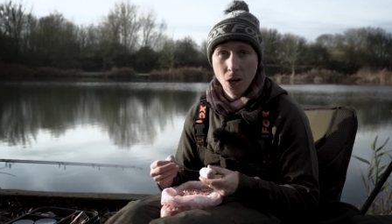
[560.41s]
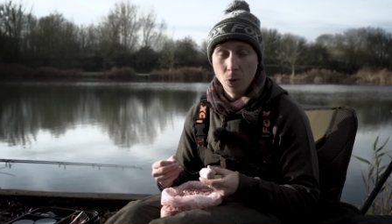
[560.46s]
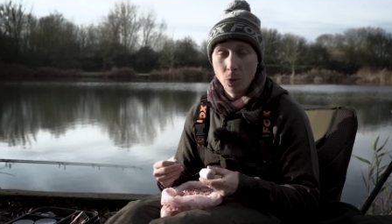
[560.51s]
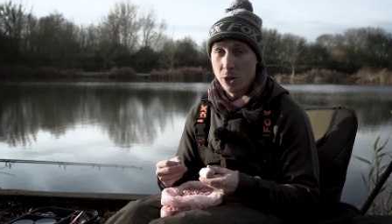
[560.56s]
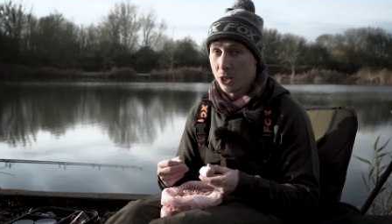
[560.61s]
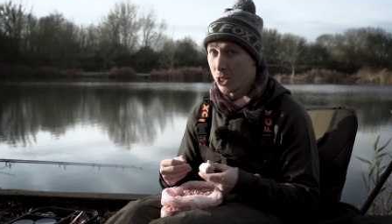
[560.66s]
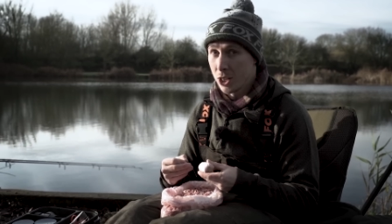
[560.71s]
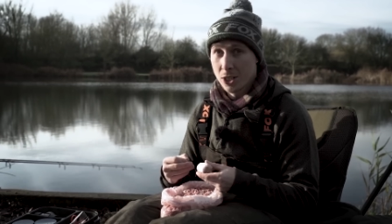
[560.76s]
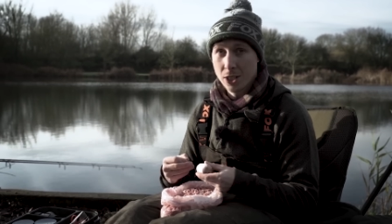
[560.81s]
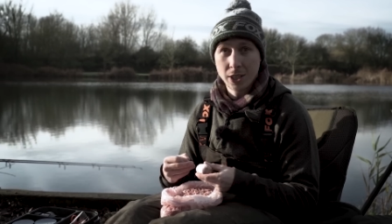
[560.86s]

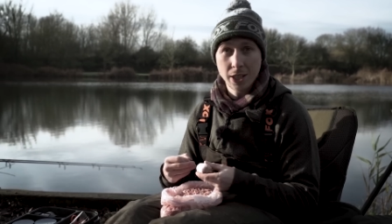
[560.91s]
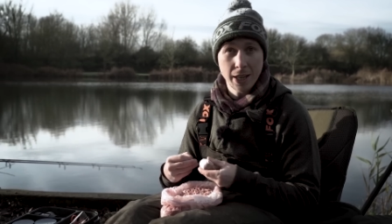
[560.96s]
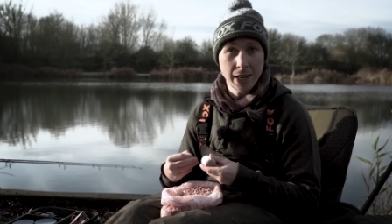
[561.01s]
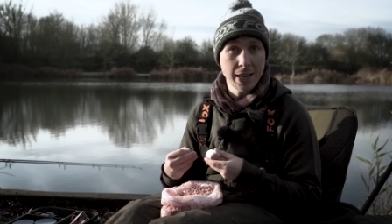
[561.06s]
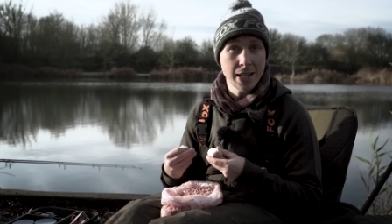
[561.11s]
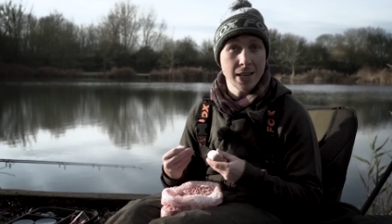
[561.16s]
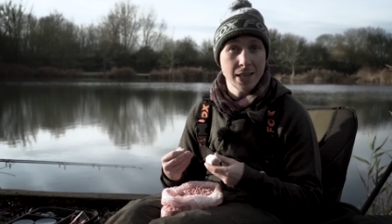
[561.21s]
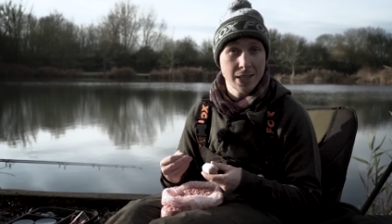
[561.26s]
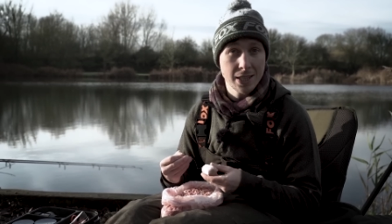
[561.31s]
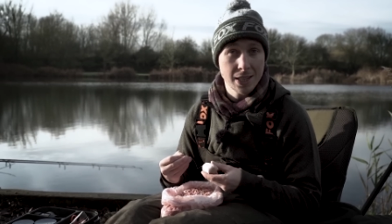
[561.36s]
which isn't the
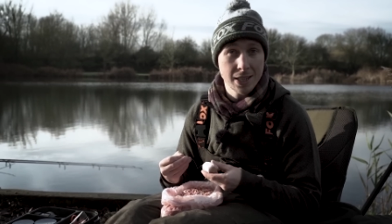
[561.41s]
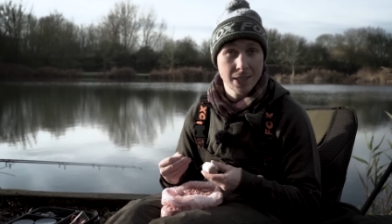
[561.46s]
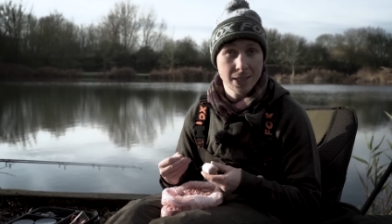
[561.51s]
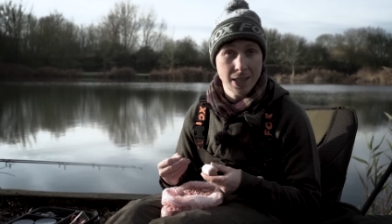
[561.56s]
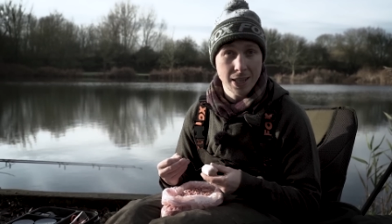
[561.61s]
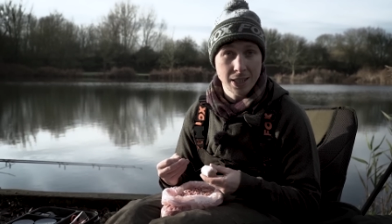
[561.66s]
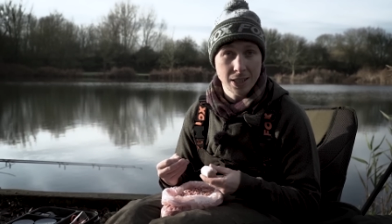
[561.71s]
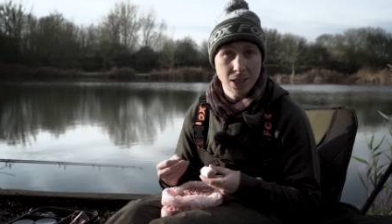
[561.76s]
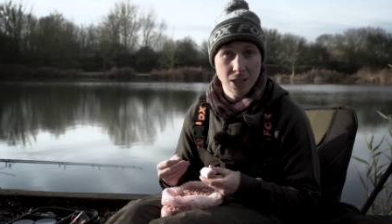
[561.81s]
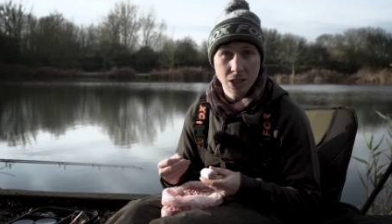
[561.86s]
easiest
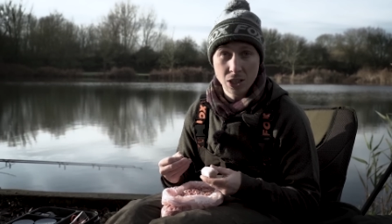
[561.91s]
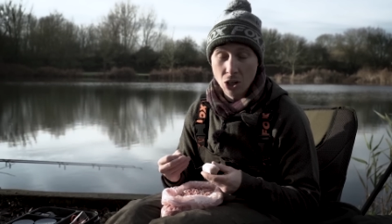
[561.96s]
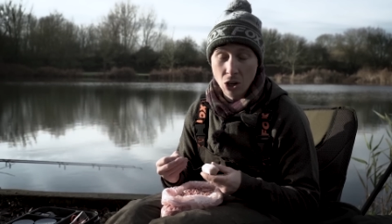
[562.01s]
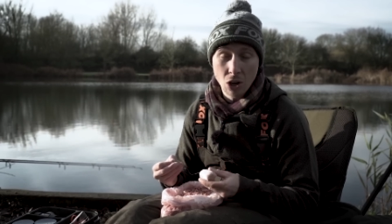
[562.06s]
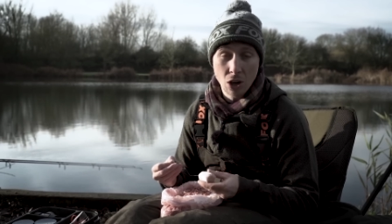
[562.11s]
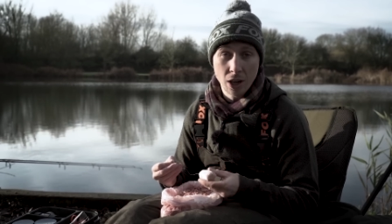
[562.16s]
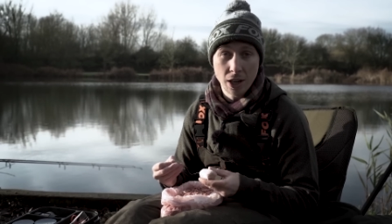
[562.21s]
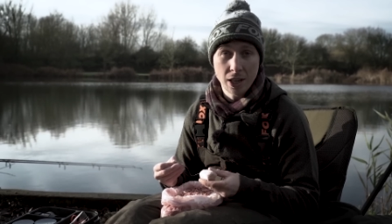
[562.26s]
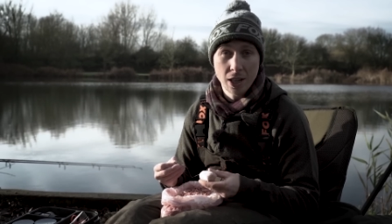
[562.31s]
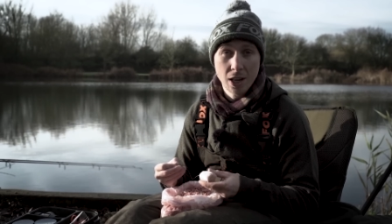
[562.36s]
thing to
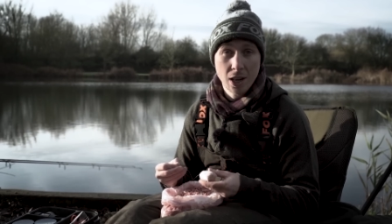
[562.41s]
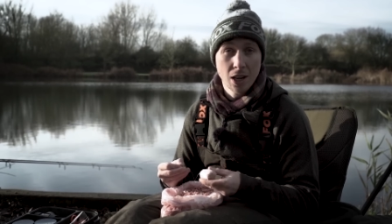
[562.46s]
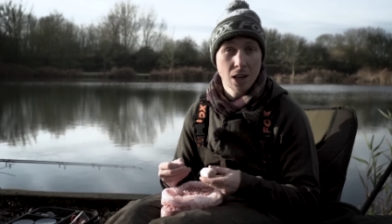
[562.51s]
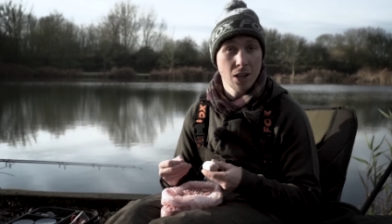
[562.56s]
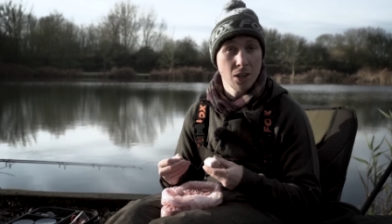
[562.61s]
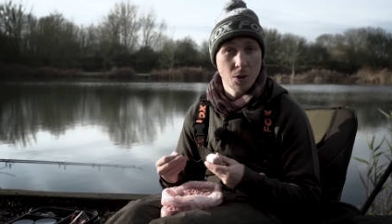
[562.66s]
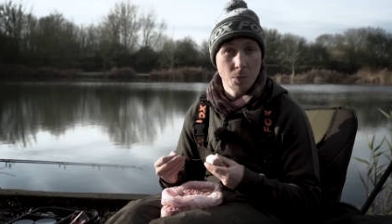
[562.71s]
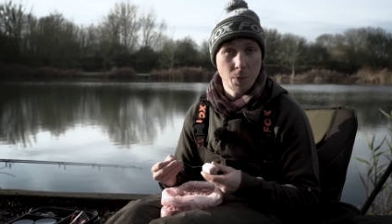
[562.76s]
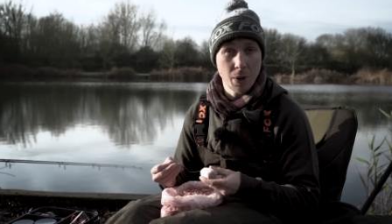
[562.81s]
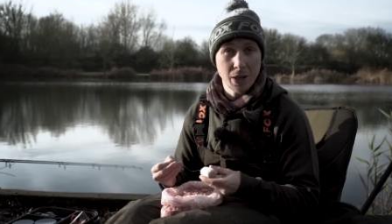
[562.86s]
tie
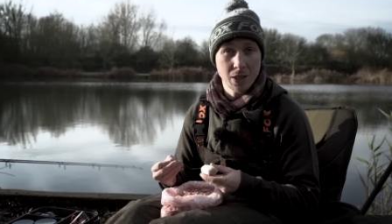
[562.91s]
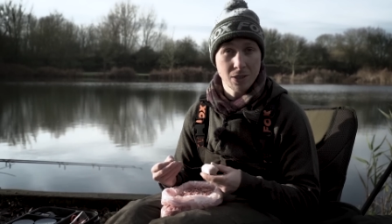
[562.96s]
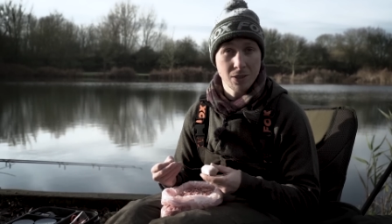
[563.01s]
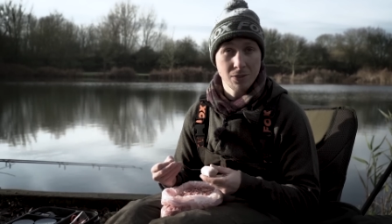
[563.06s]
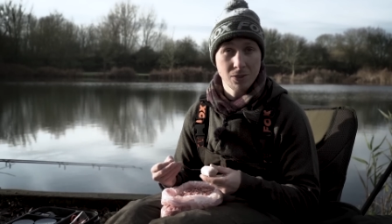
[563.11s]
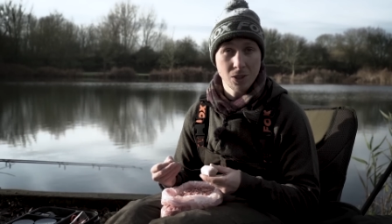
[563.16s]
at the best of